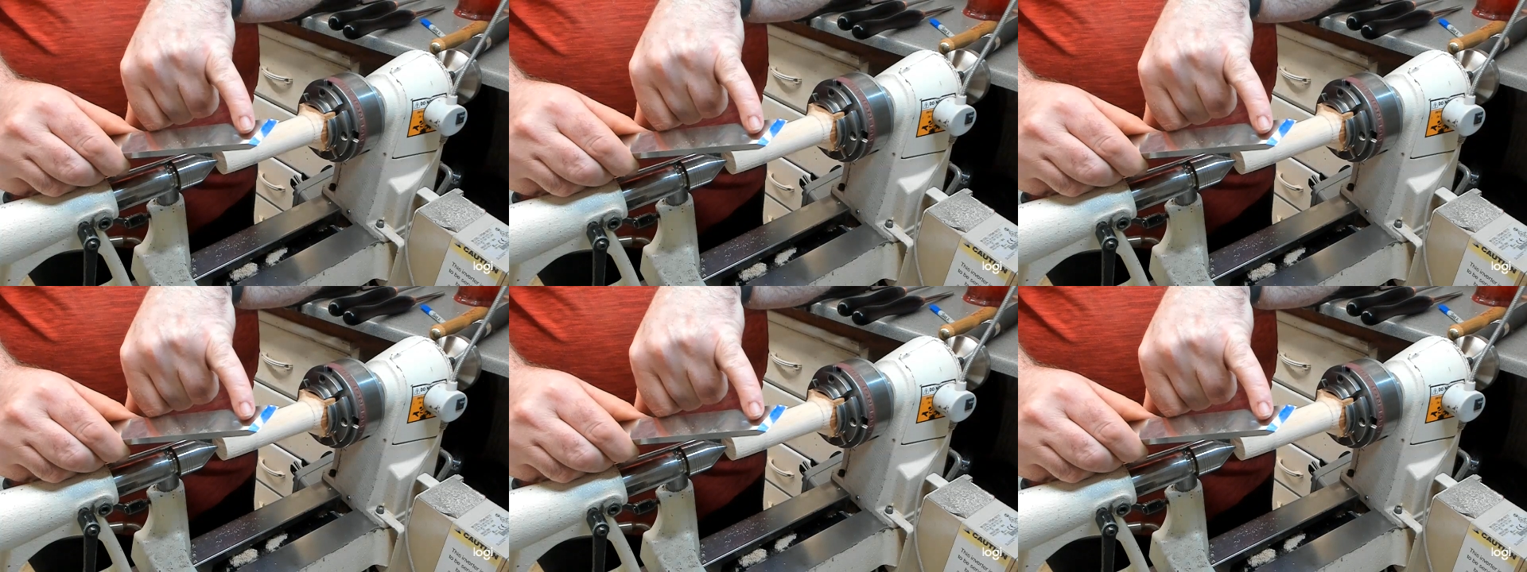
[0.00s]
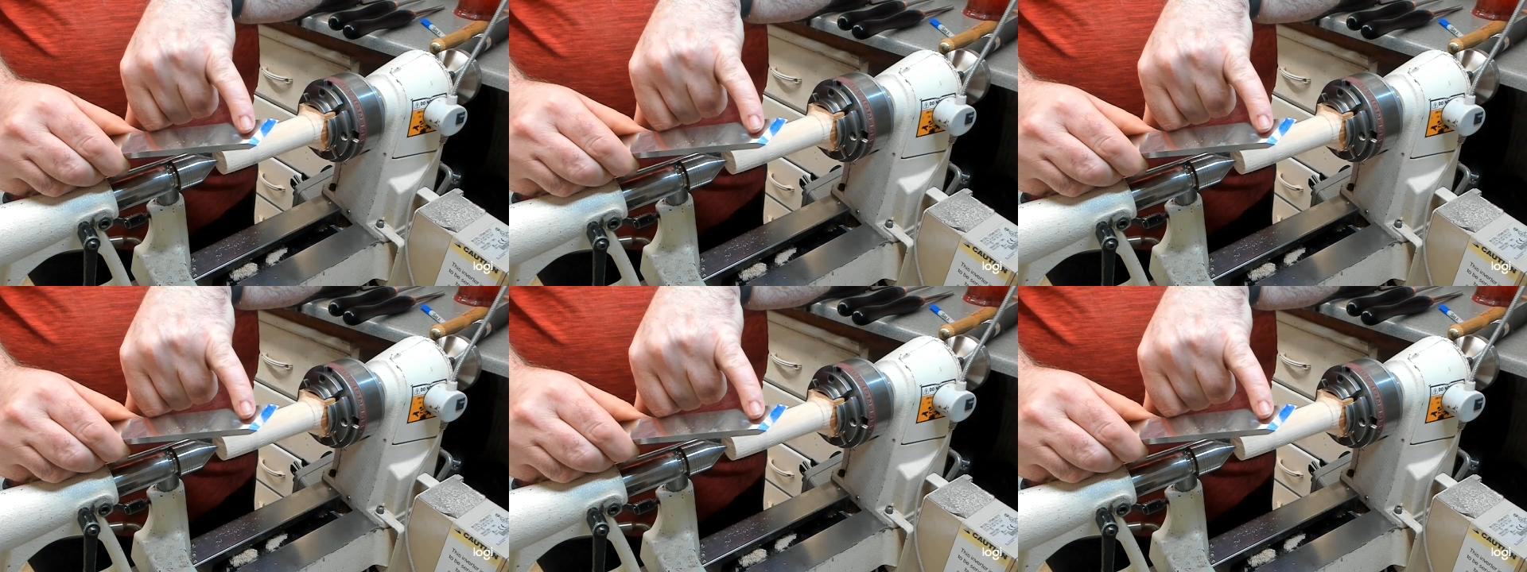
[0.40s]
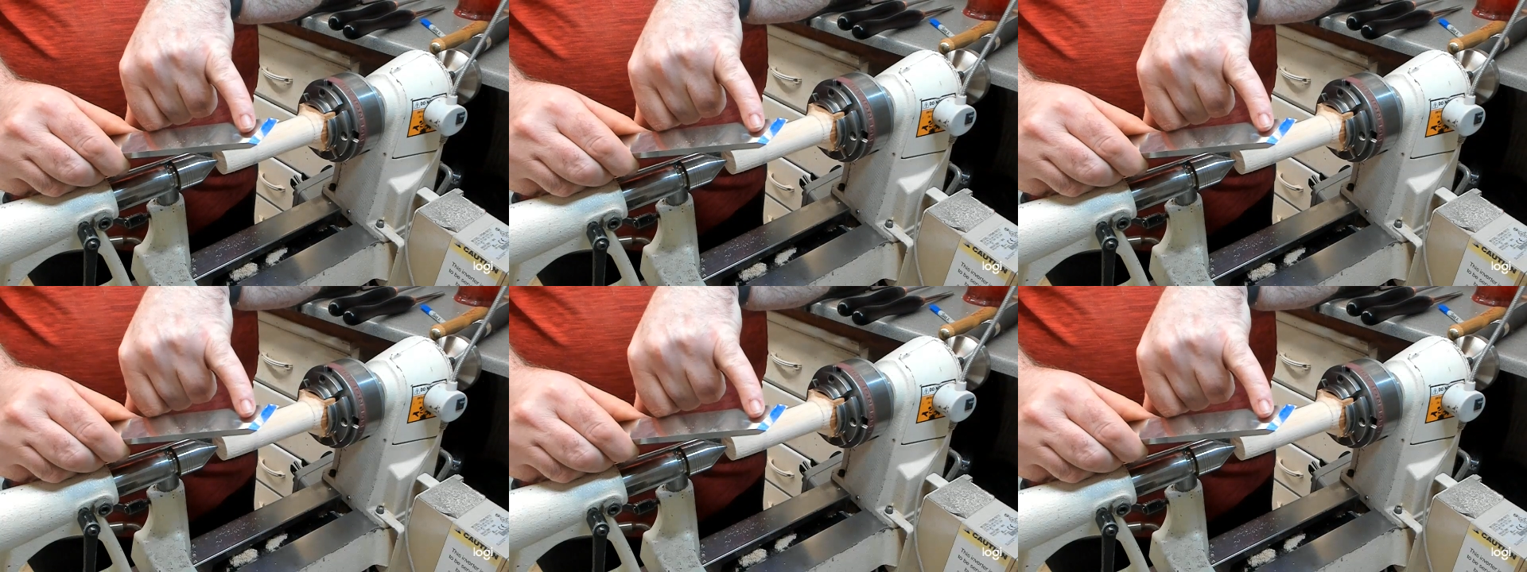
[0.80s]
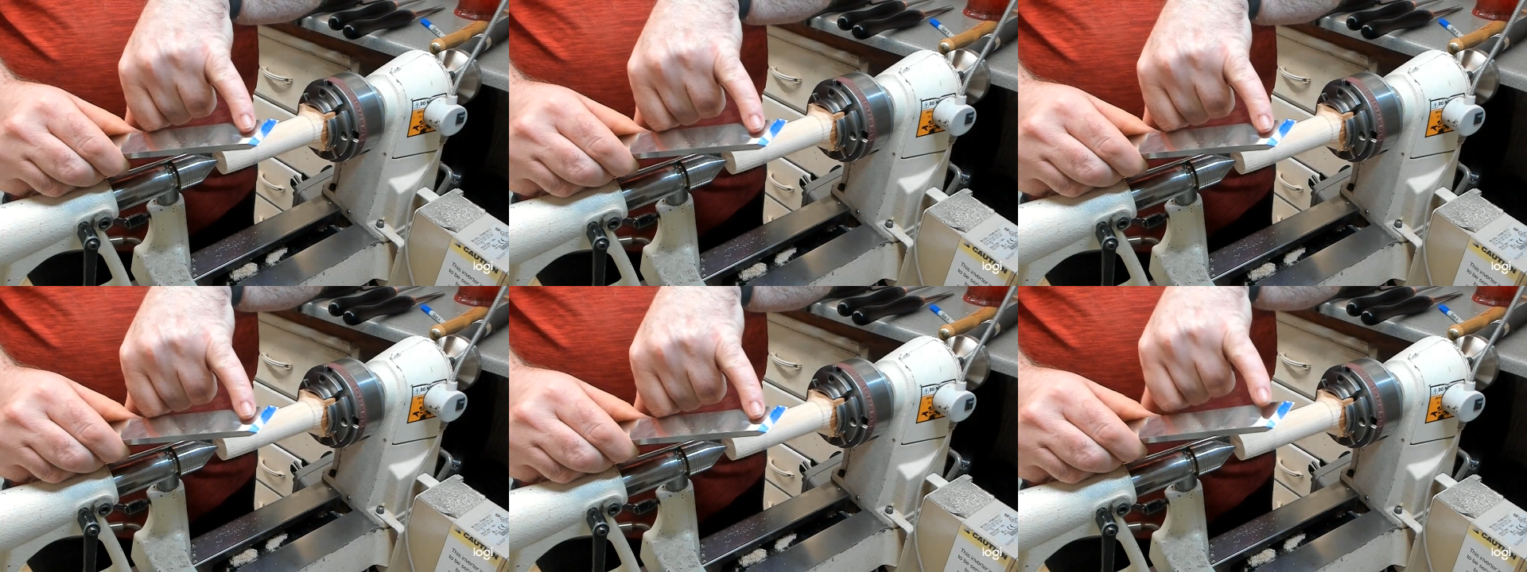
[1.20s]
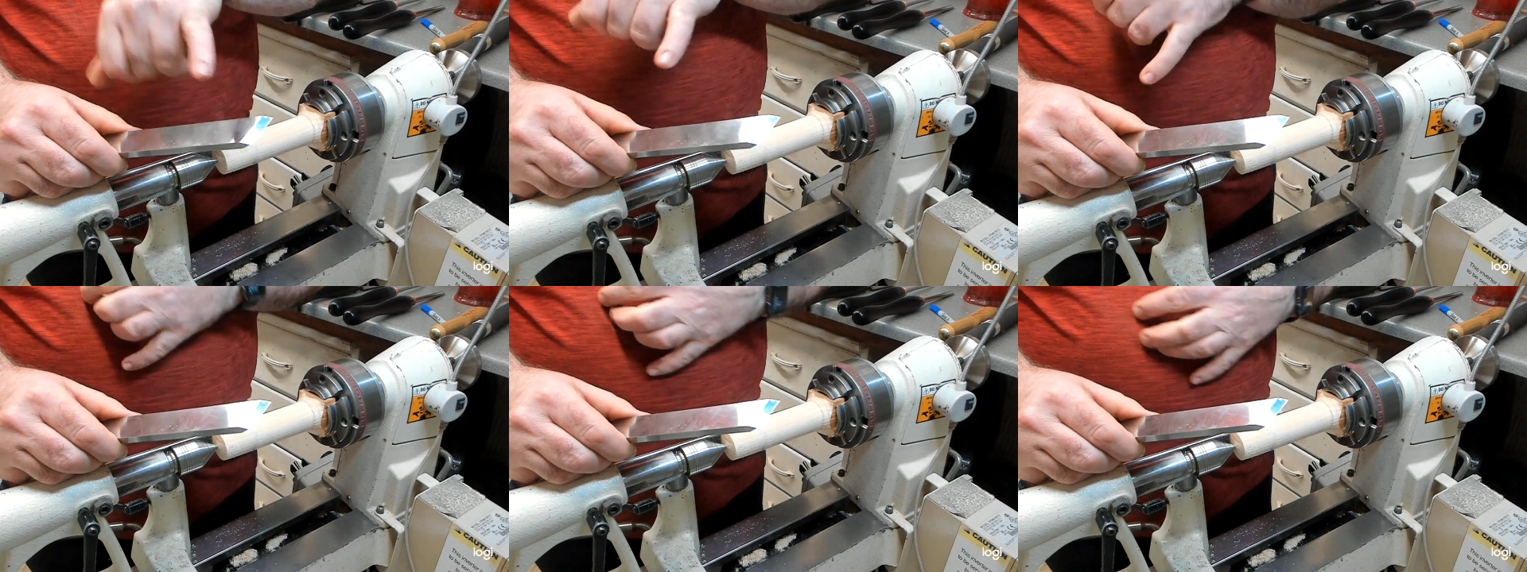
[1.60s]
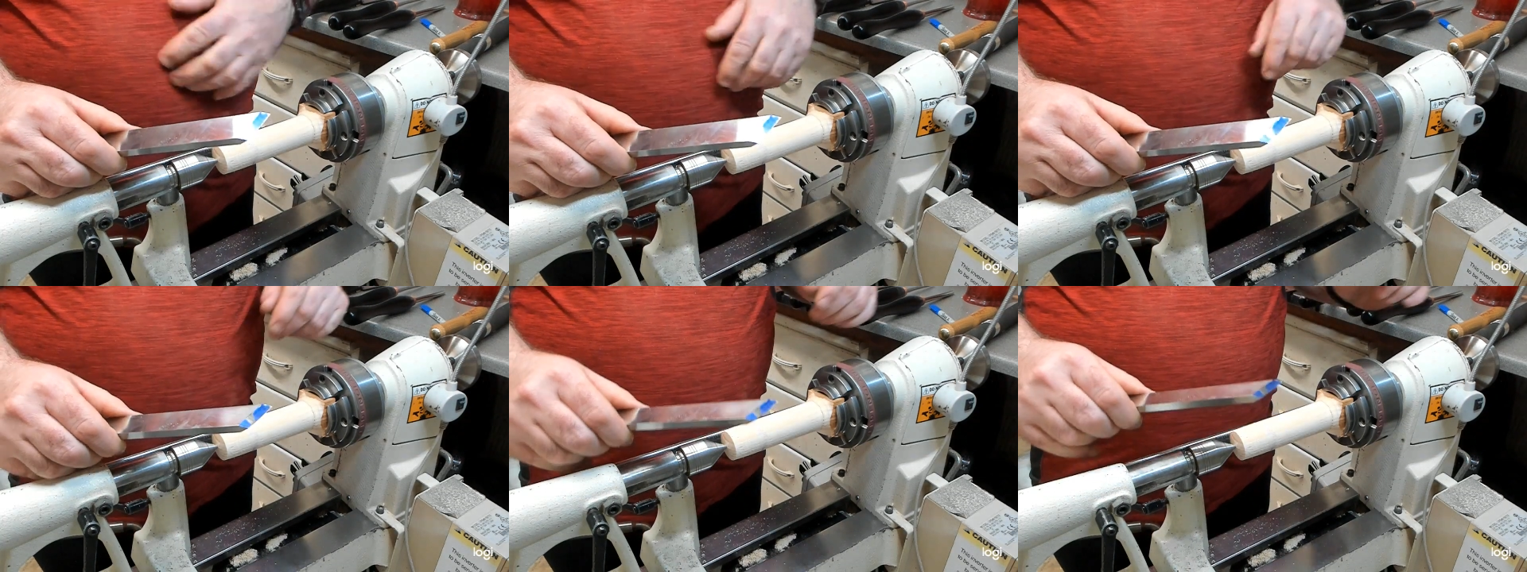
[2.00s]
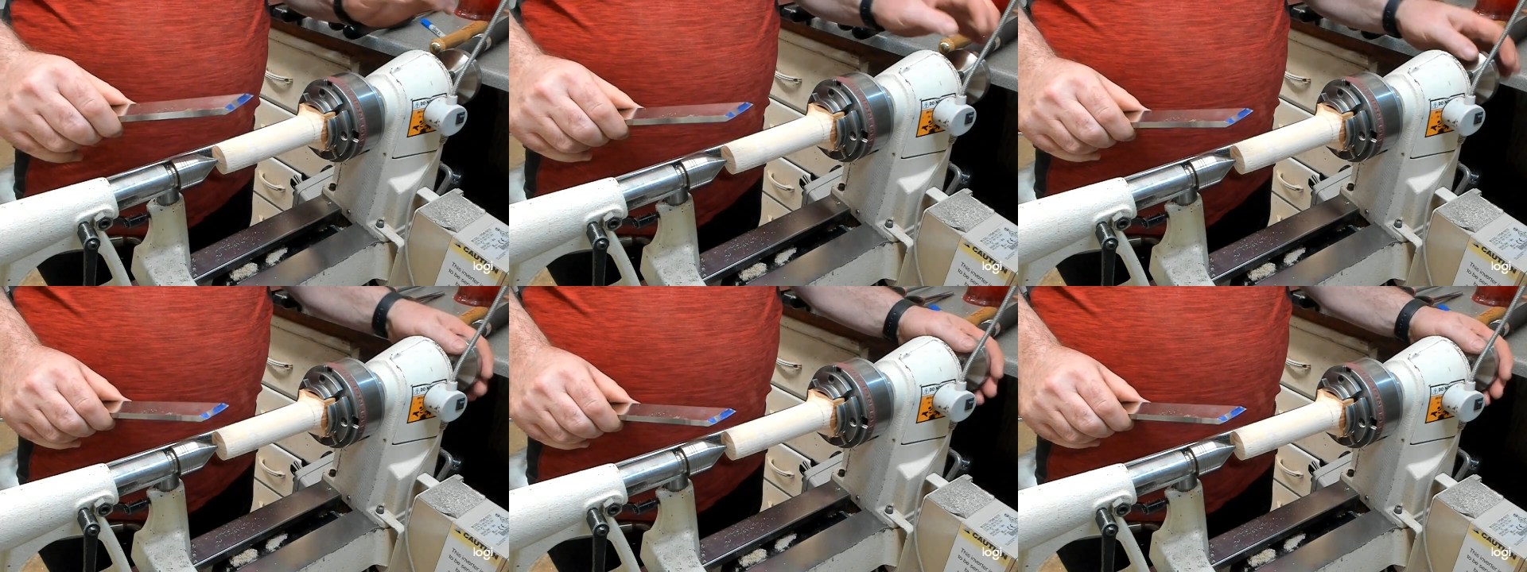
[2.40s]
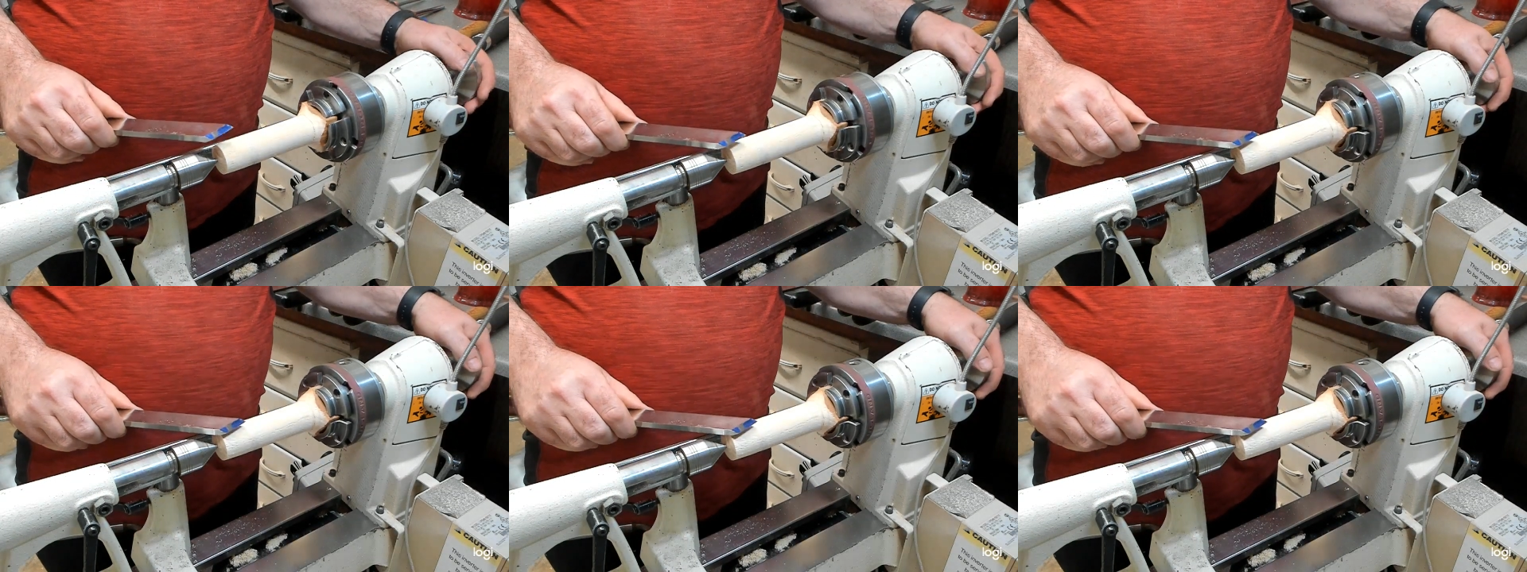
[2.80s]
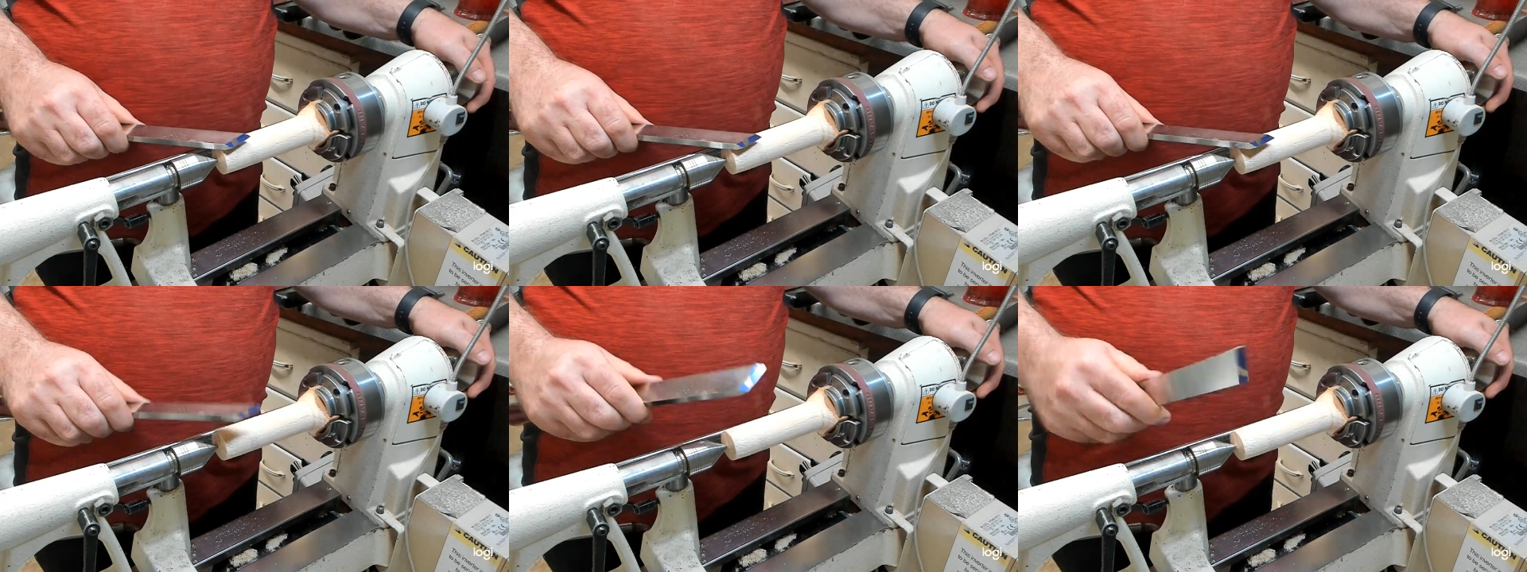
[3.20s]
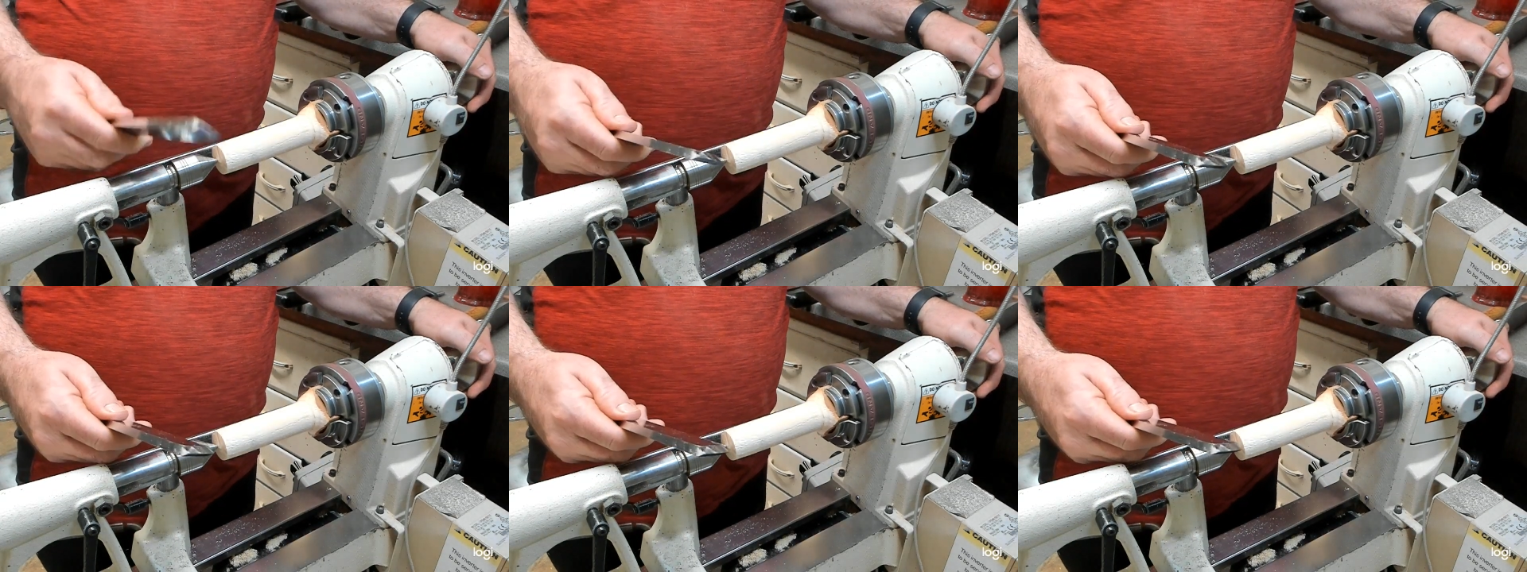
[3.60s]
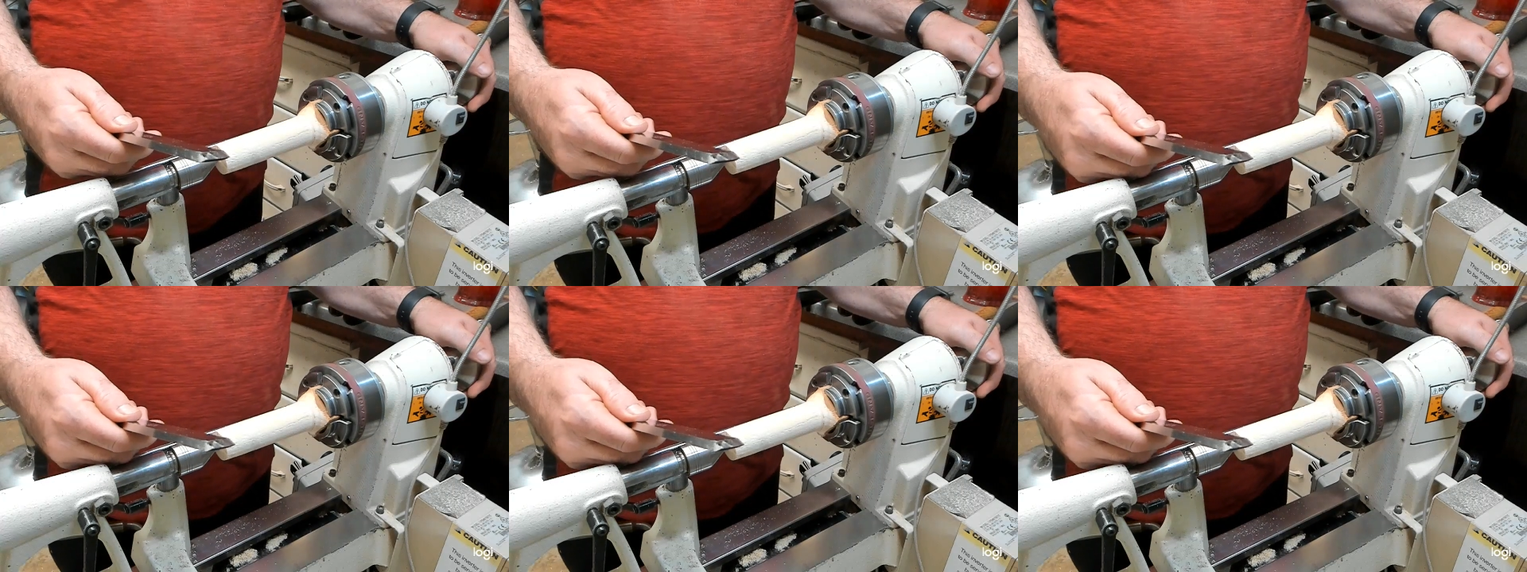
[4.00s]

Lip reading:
(no speaker visible)